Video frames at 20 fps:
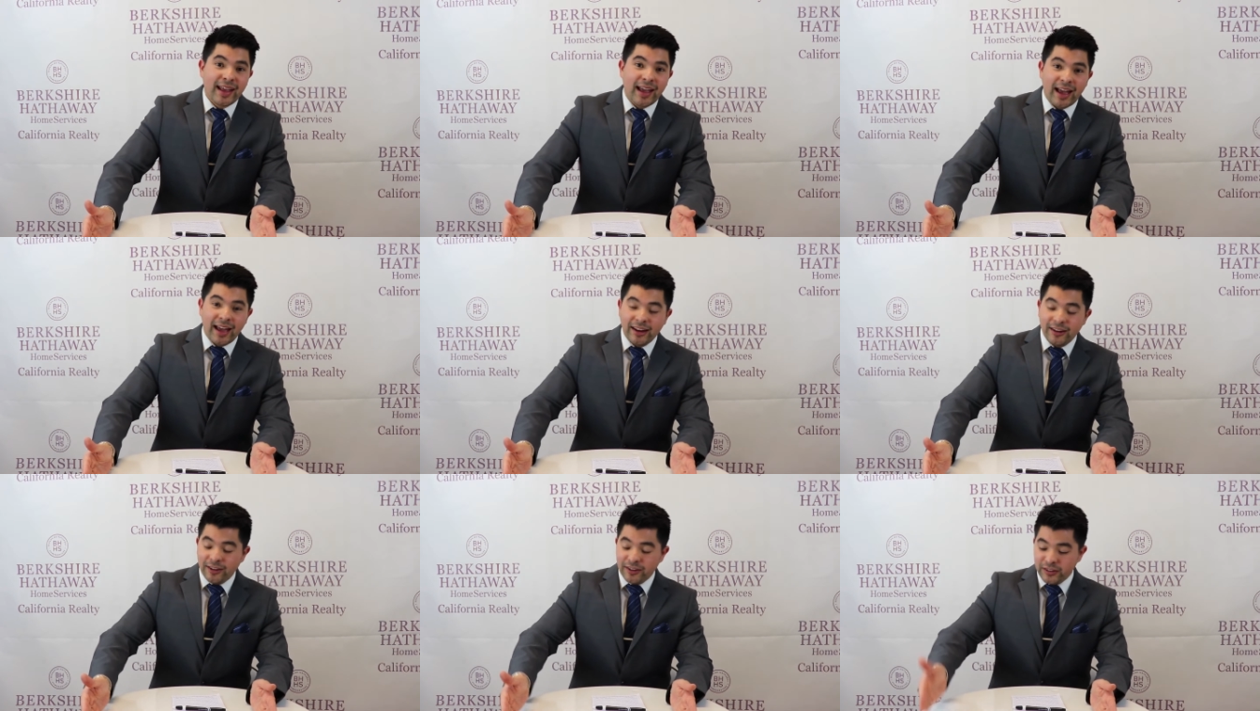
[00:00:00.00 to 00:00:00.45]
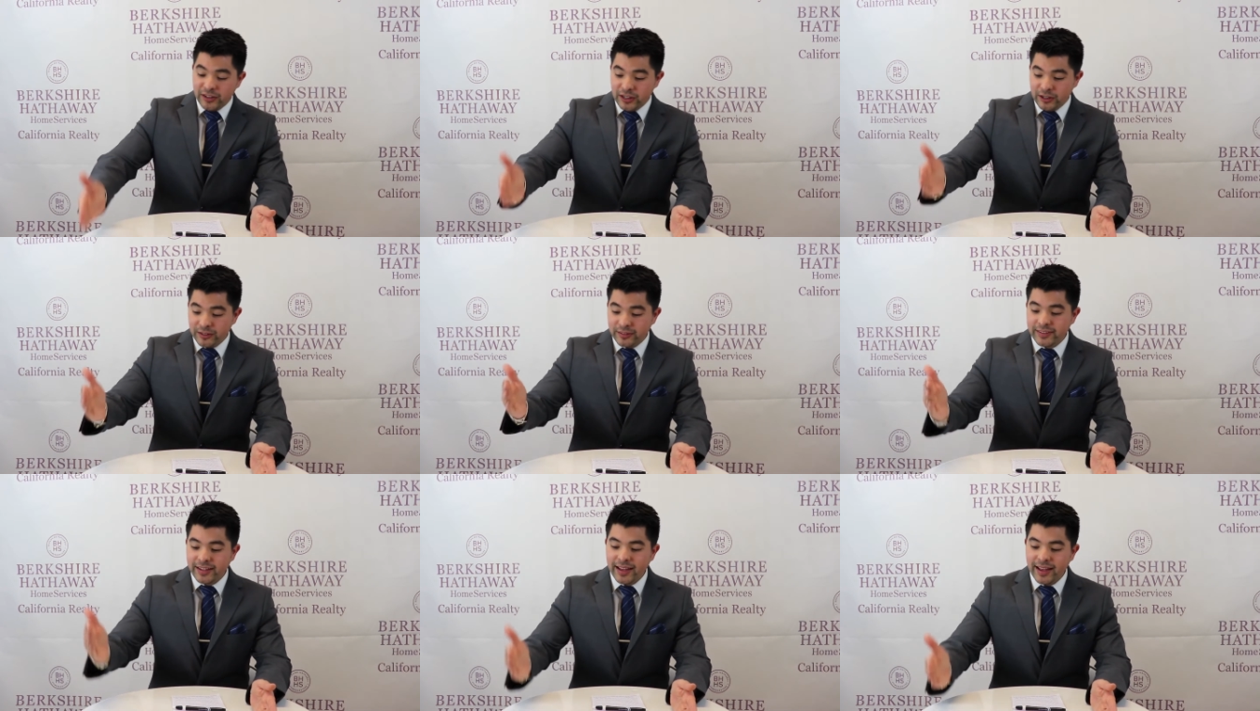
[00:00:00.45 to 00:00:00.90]
and on
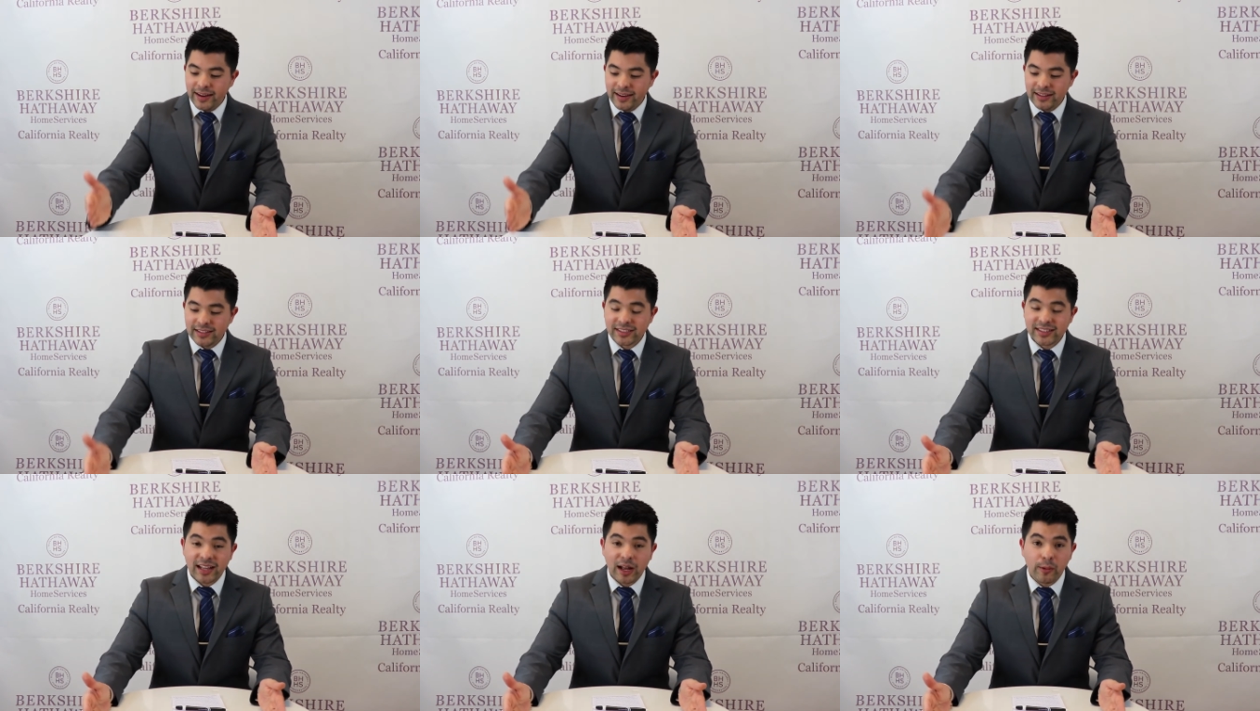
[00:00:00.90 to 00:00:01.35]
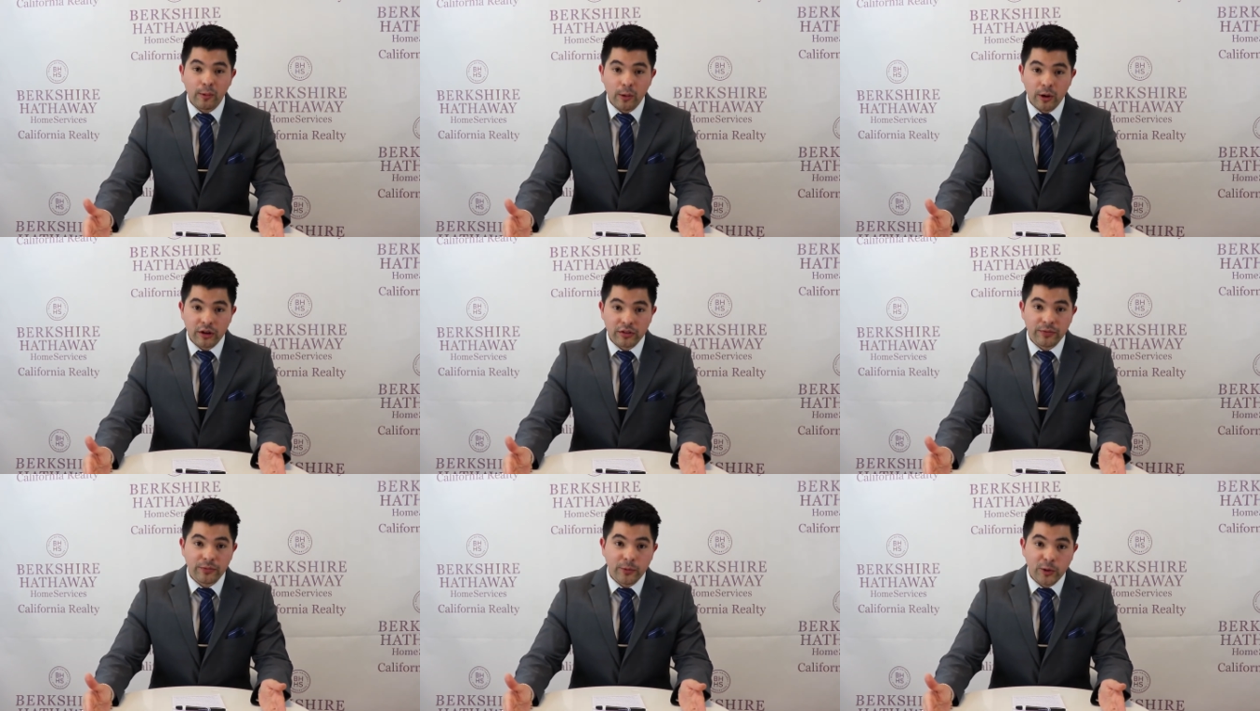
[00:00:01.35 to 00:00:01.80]
year ten it's now
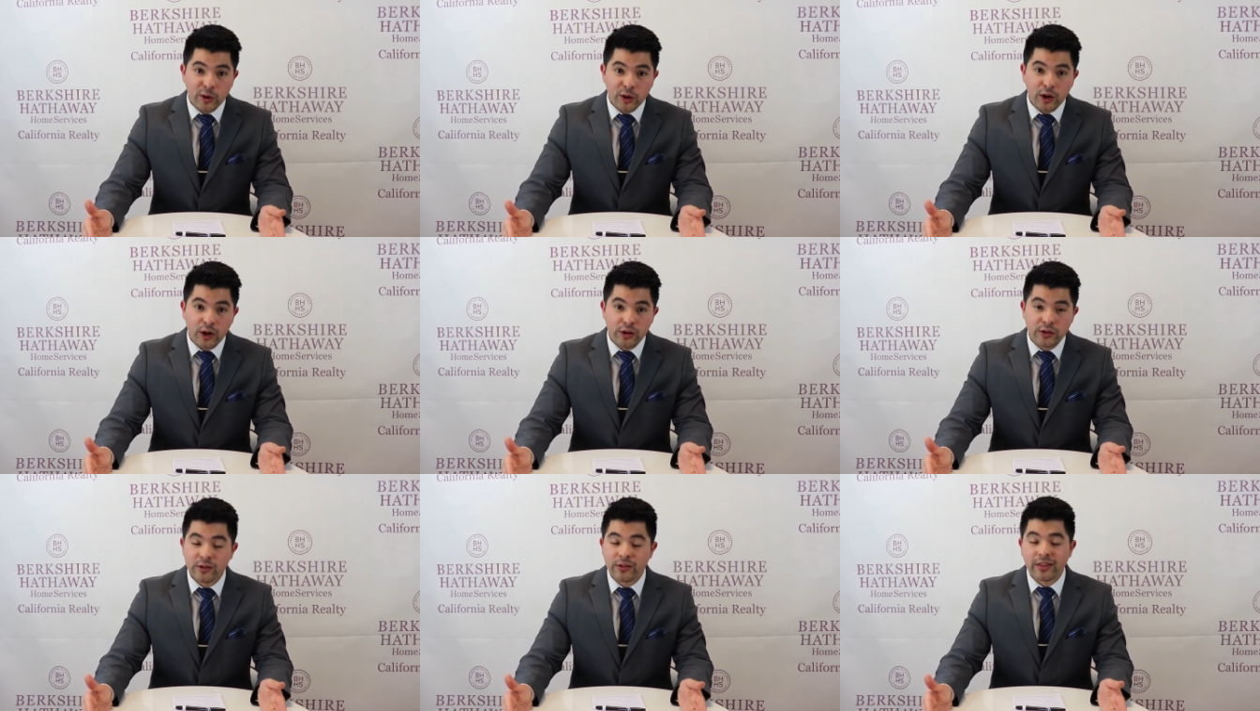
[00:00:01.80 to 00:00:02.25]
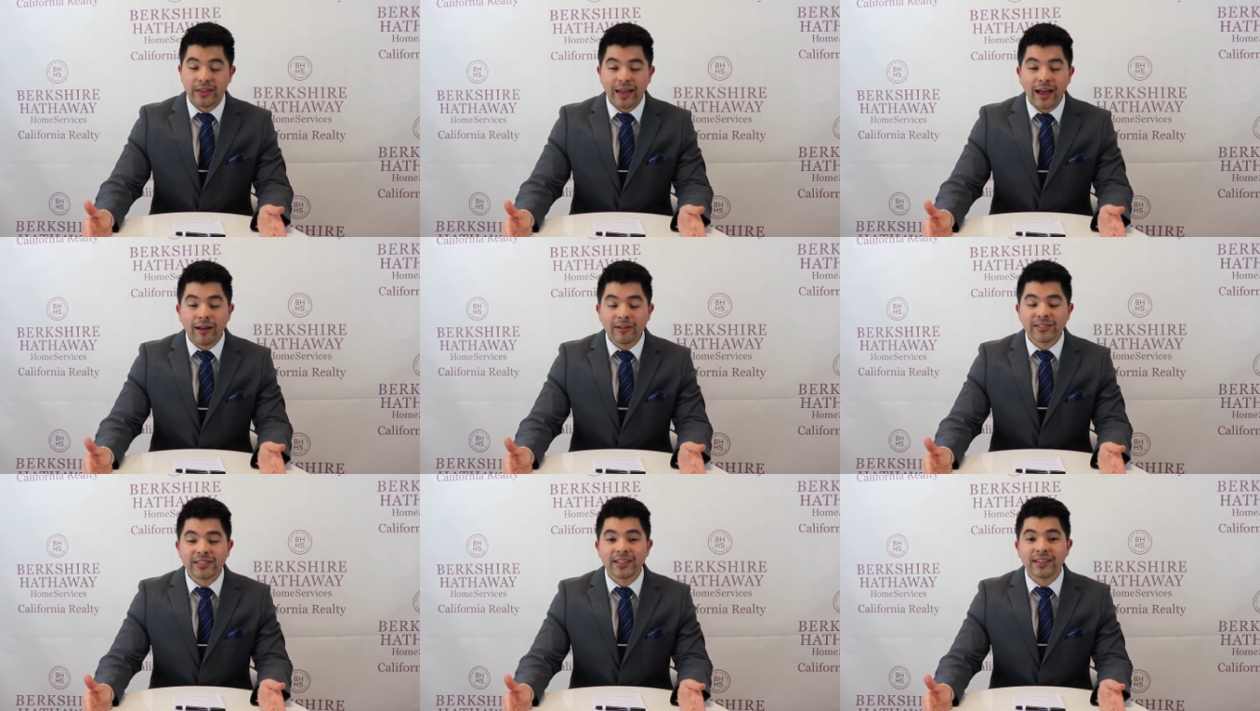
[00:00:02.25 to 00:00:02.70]
worth four hundred
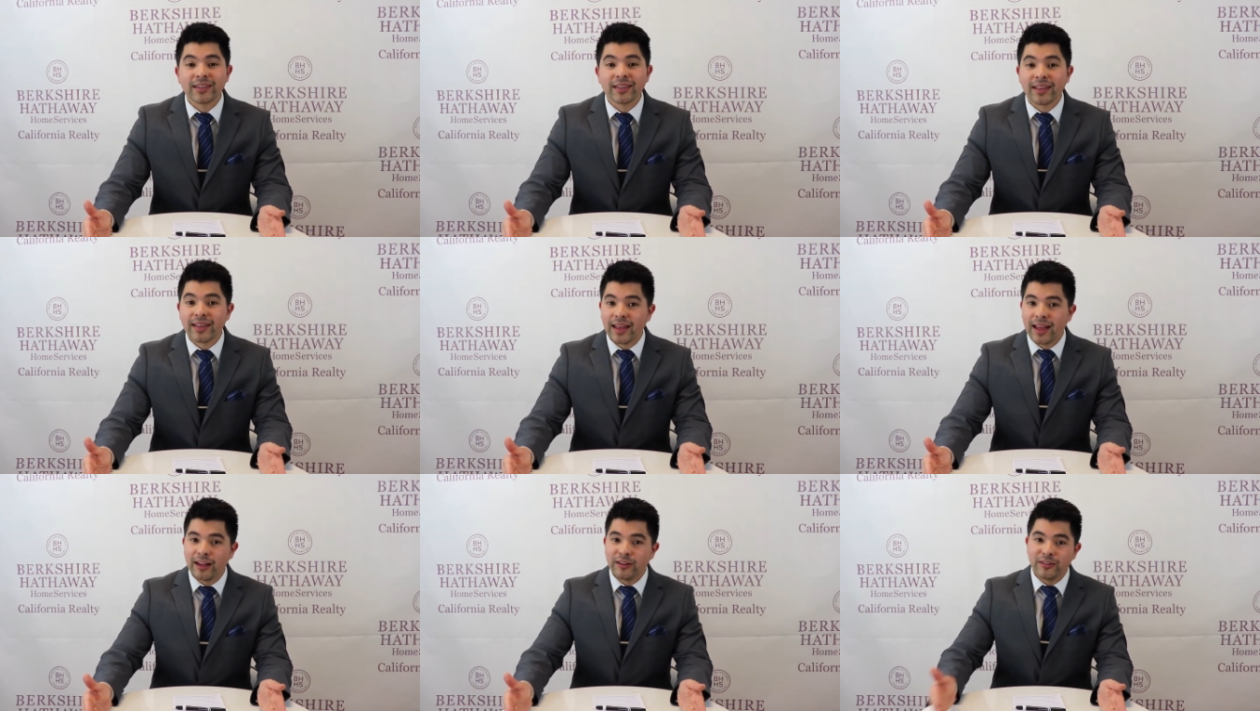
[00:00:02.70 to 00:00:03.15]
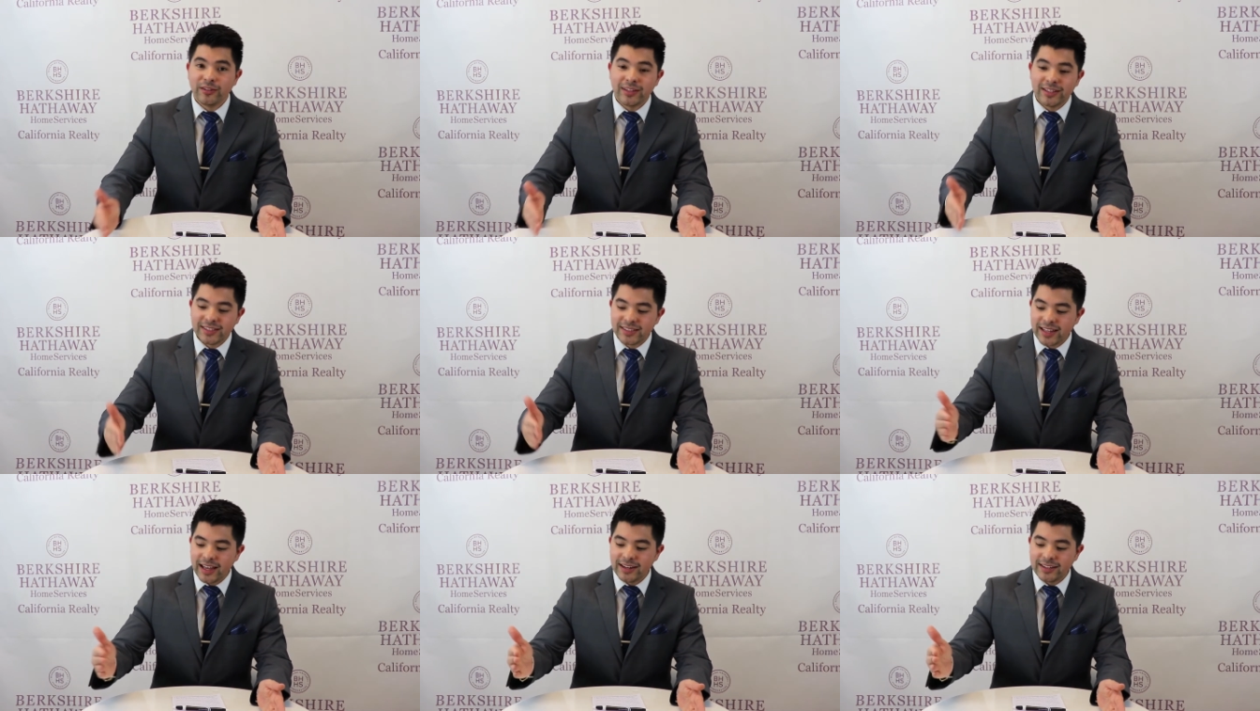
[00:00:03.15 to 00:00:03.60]
thousand dollars and you
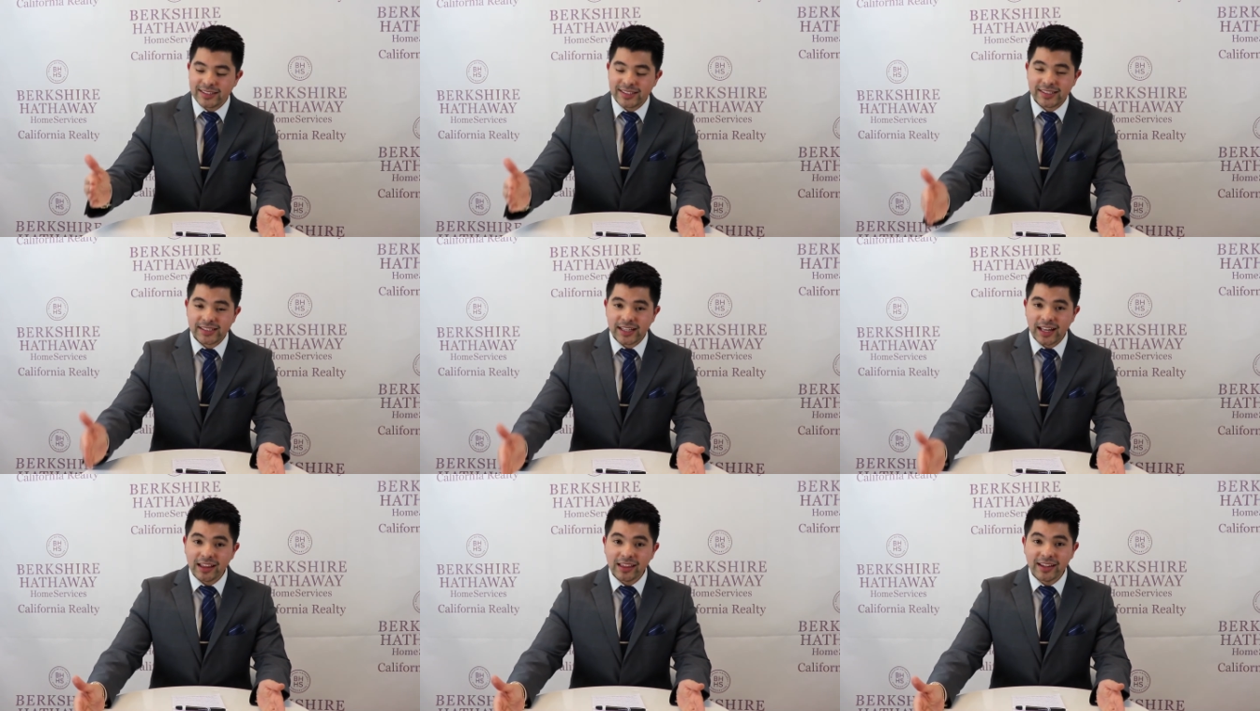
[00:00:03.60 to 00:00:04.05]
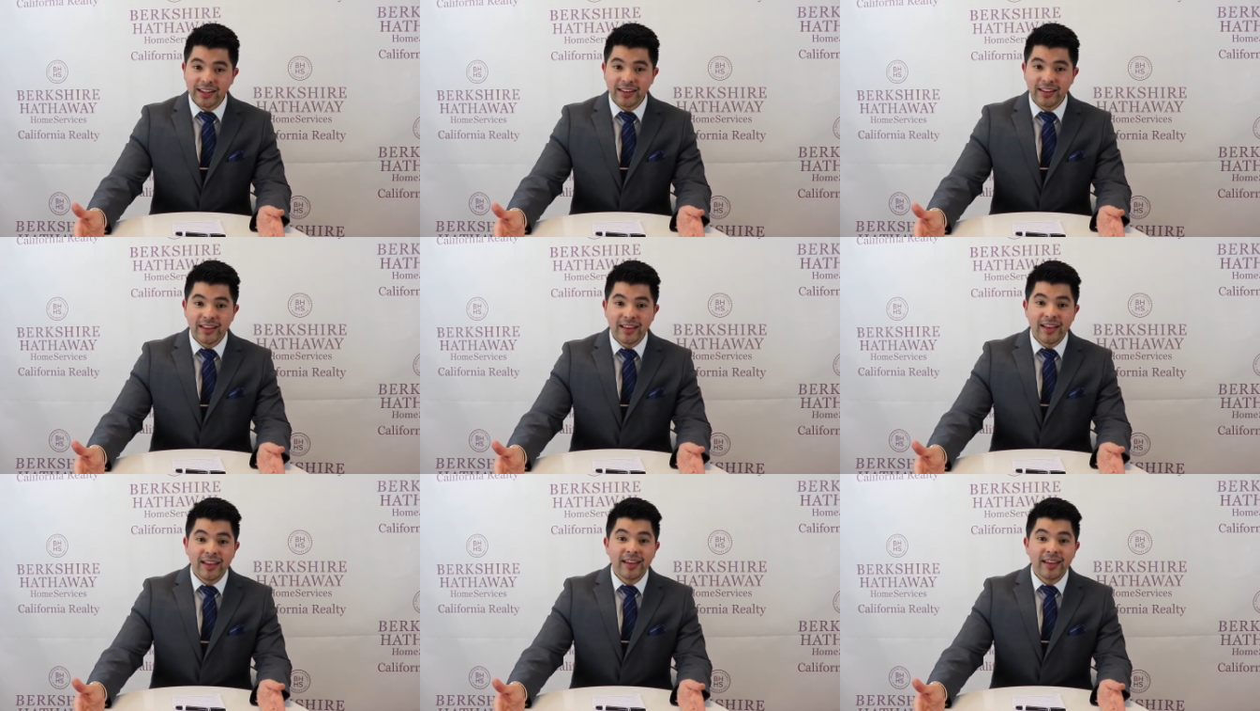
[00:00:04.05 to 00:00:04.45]
decide to sell it,